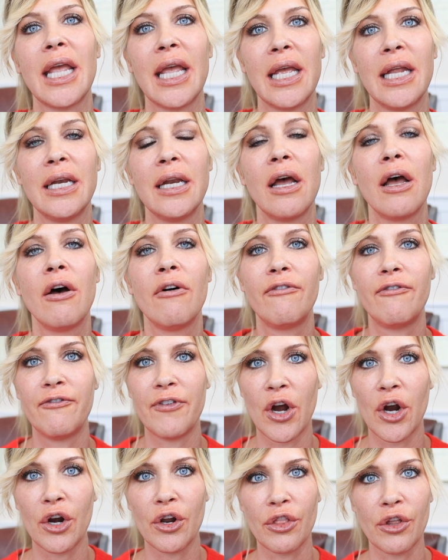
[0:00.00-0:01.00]
in
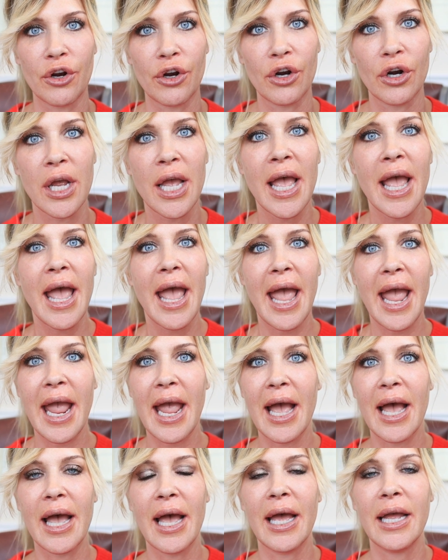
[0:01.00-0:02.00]
farther.
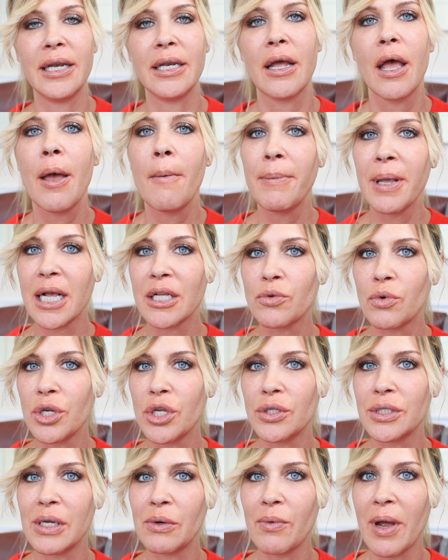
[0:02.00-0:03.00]
And because we're
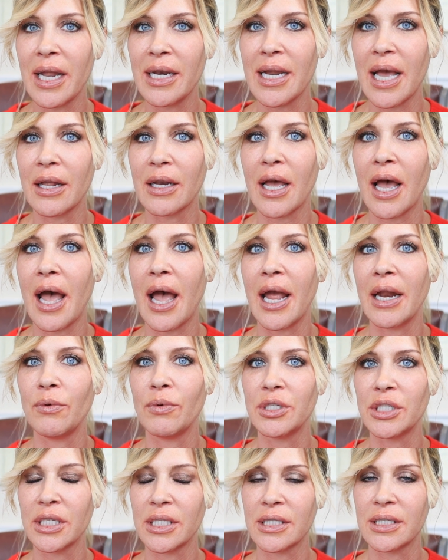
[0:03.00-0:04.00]
using retinaldehyde,
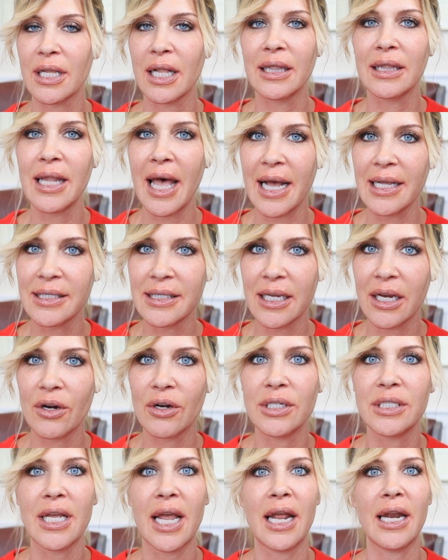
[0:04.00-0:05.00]
which is less
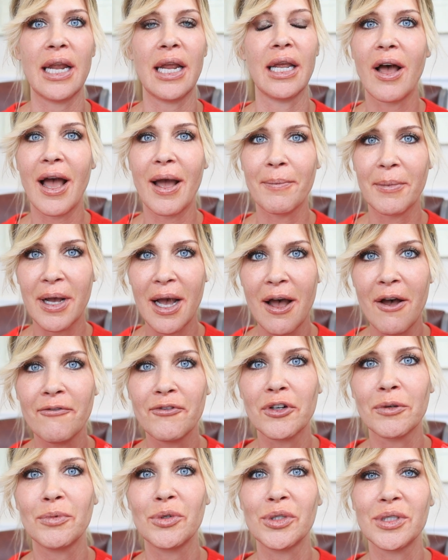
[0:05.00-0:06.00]
irritating, I'm
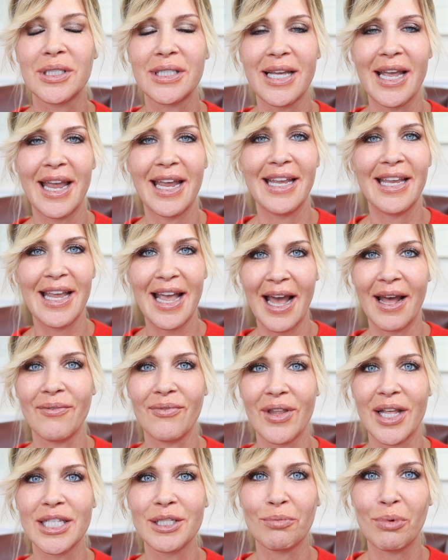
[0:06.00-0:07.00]
comfortable saying, yeah,
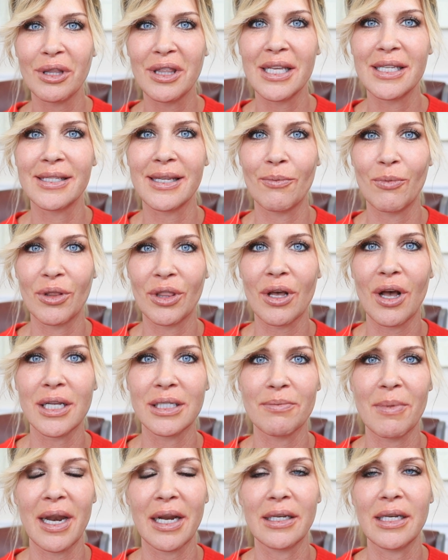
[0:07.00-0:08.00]
let's put this in with
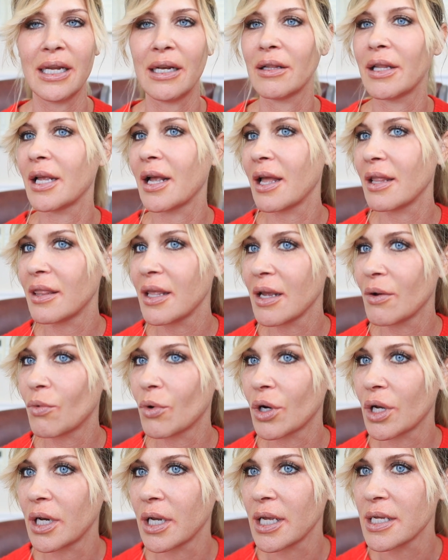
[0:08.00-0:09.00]
cosmetic needling. I think
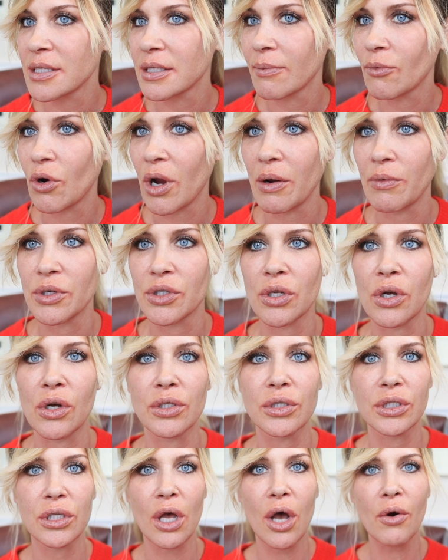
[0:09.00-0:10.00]
we're gonna get some great
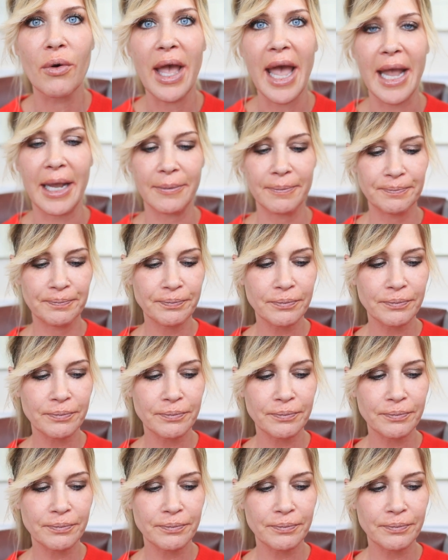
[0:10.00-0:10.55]
results. Okay,